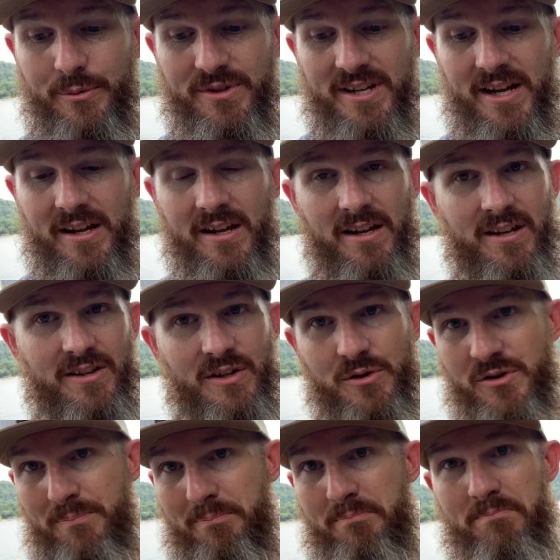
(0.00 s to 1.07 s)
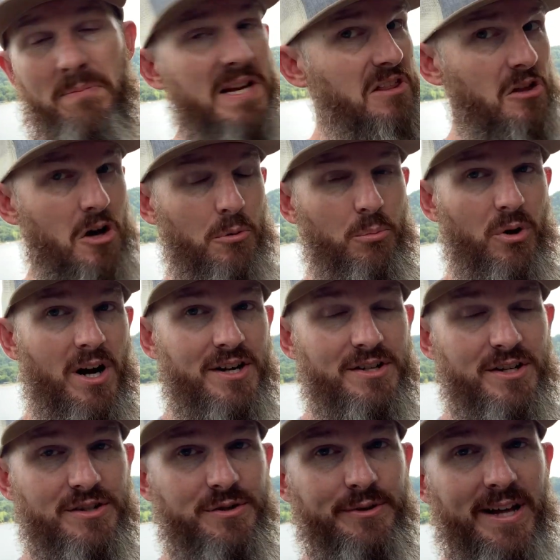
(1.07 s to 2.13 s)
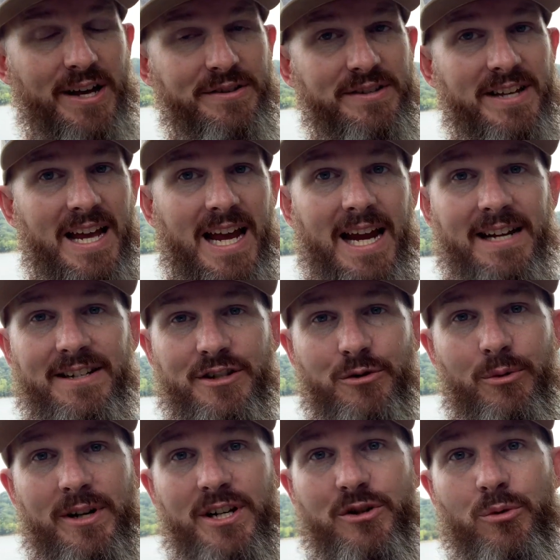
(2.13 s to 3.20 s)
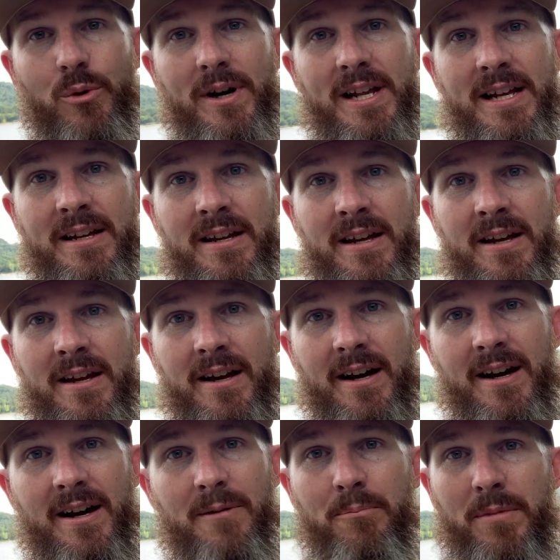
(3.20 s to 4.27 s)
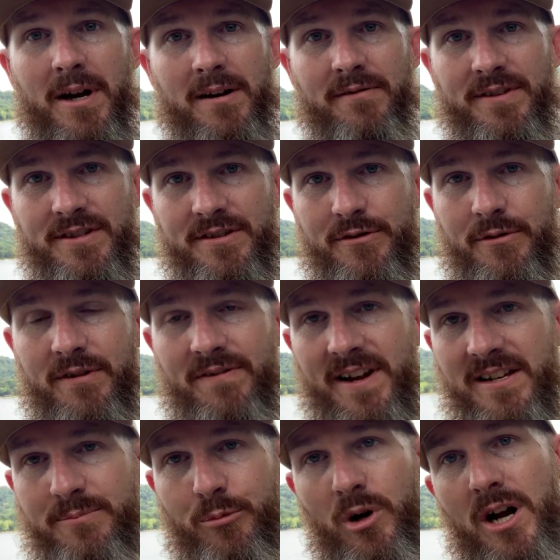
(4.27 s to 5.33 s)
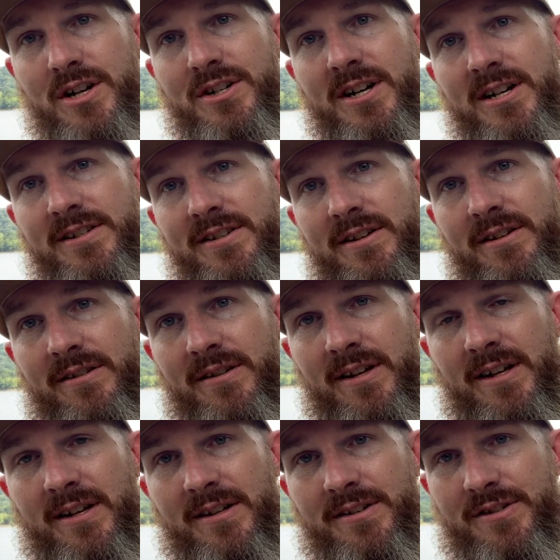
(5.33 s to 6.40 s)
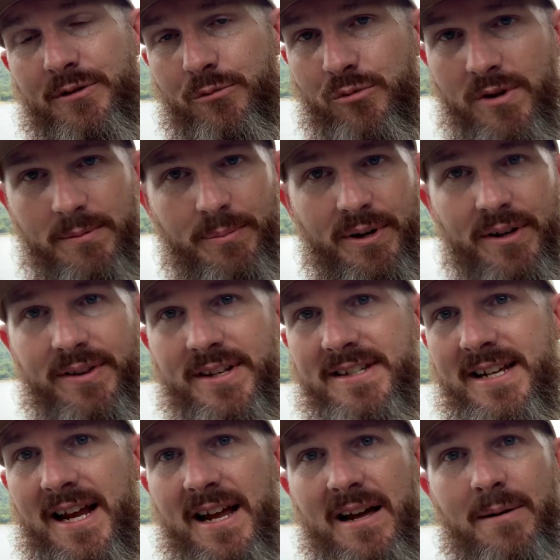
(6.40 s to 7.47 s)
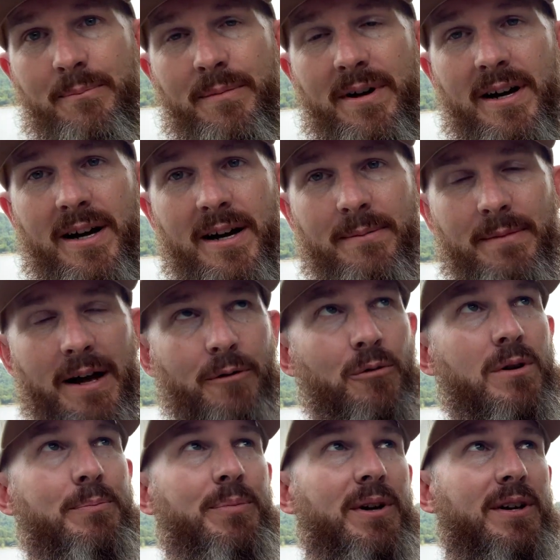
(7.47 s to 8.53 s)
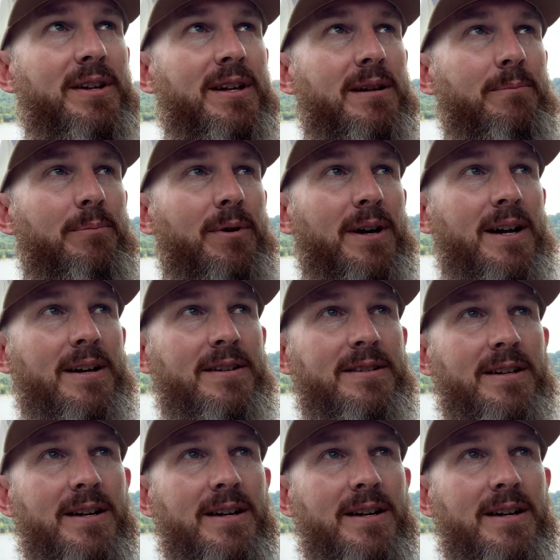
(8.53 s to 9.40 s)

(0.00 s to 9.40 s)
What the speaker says: was a big long project, 2008 to 2020, kind of this three-phase project to rebuild the dam, not rebuild it, but